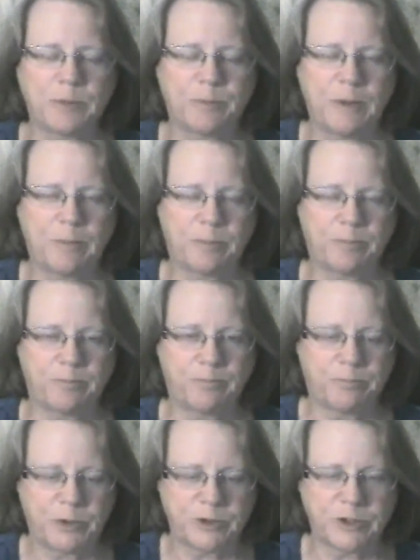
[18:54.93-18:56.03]
The
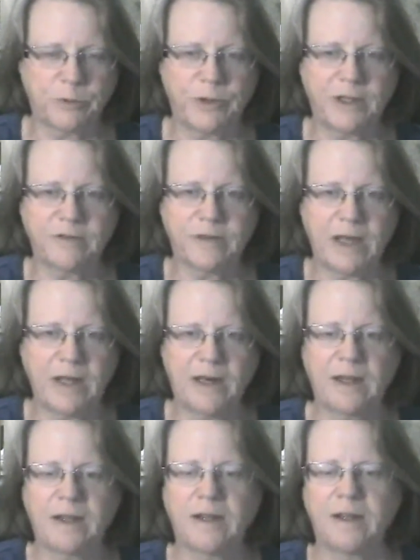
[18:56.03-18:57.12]
person we invite,
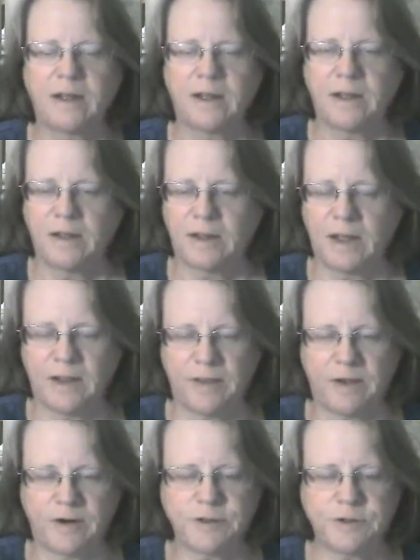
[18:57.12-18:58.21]
and
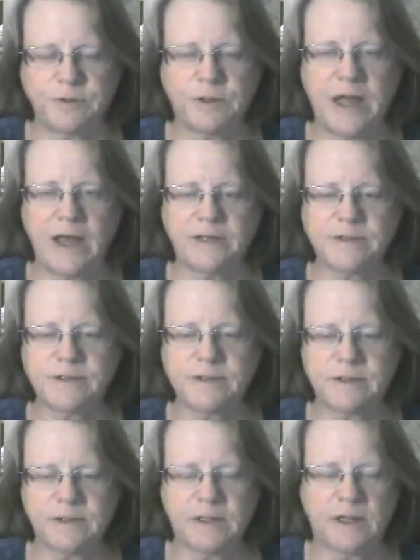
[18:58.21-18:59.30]
their 2
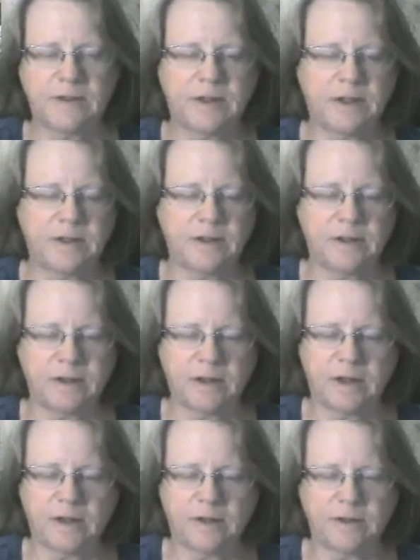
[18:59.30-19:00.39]
guests, and then
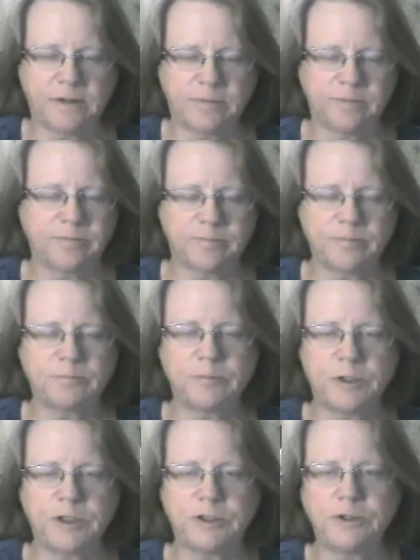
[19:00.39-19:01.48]

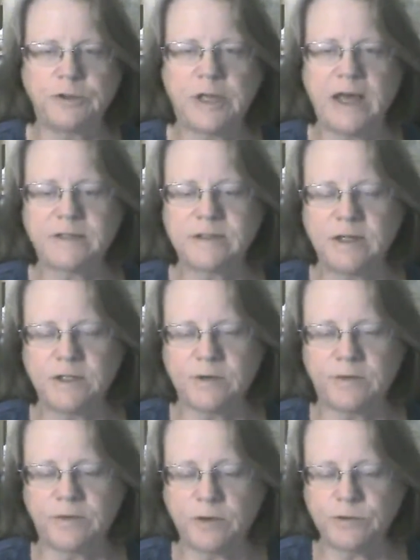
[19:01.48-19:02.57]
the 2 guests each
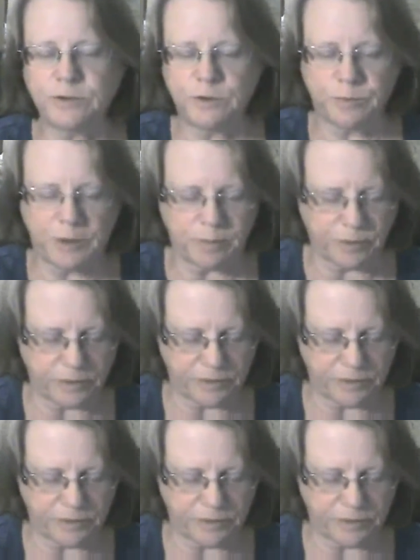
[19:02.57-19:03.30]
of those 2 people